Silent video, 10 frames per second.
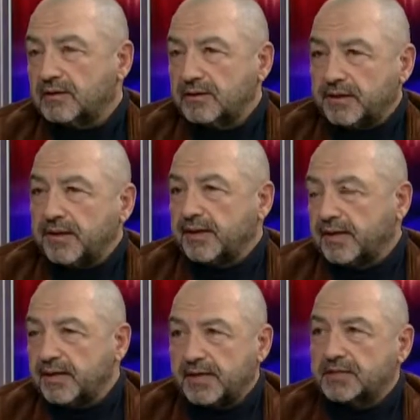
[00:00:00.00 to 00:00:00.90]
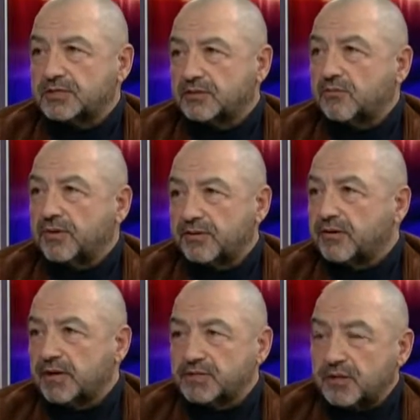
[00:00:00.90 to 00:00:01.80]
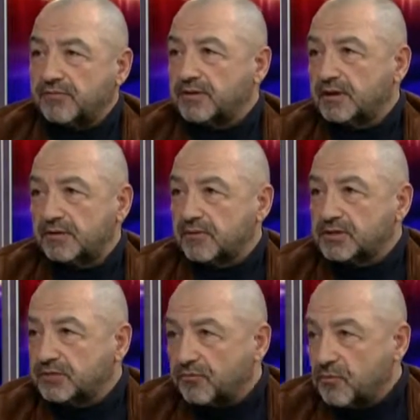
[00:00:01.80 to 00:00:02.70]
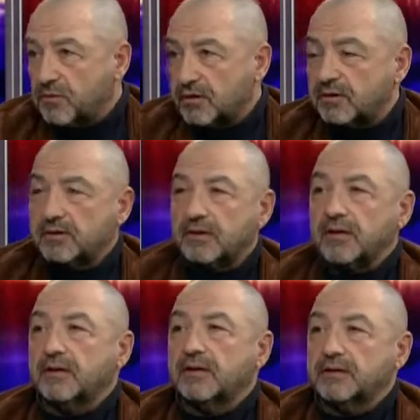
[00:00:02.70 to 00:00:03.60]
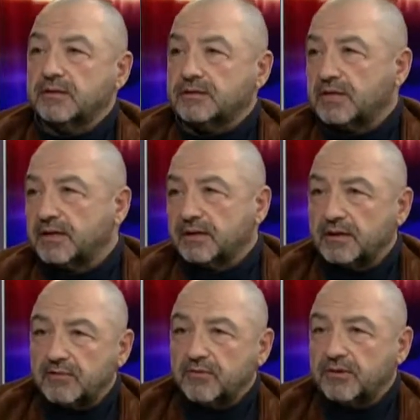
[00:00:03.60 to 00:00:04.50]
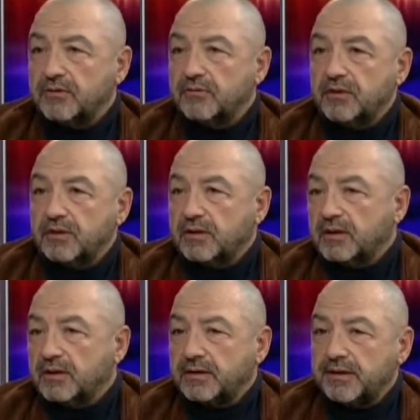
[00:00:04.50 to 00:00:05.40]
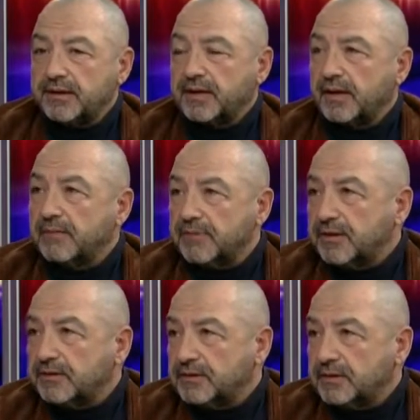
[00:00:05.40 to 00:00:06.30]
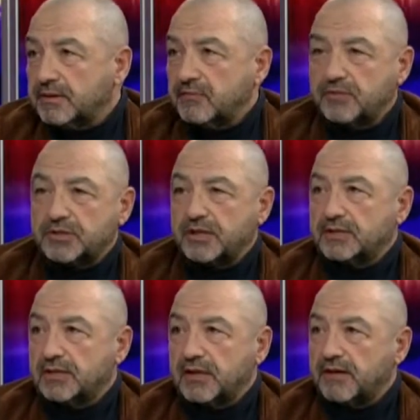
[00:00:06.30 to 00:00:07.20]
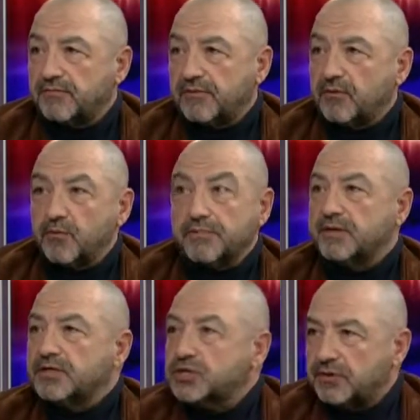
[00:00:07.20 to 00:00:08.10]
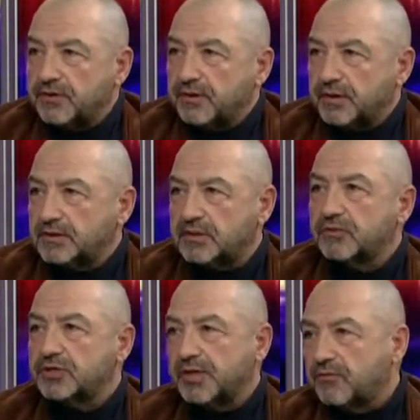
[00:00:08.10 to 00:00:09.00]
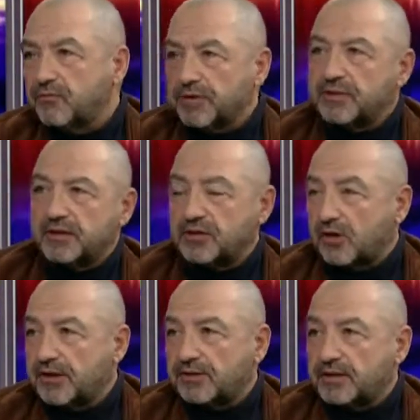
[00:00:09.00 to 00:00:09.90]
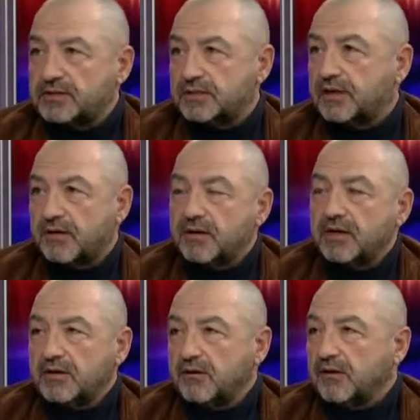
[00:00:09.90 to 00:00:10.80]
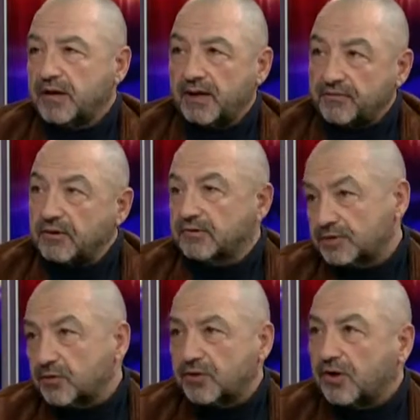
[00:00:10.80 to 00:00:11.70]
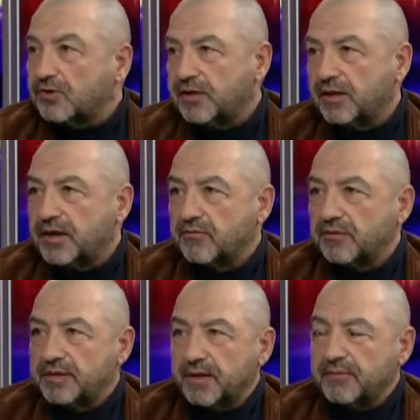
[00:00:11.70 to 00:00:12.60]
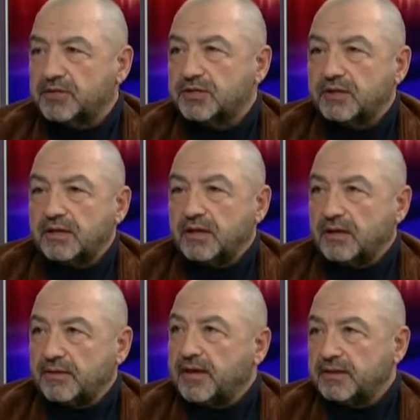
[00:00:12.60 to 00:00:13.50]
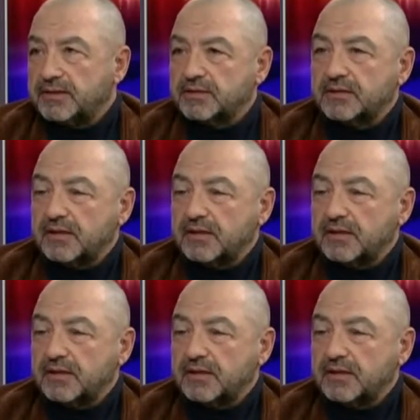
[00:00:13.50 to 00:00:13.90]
again, it gets to whether or not you have a declaration of war. And secondly, when you hit a compound which has a lot of women and children associated with the target that's there, you're going to have so-called collateral damage, and that is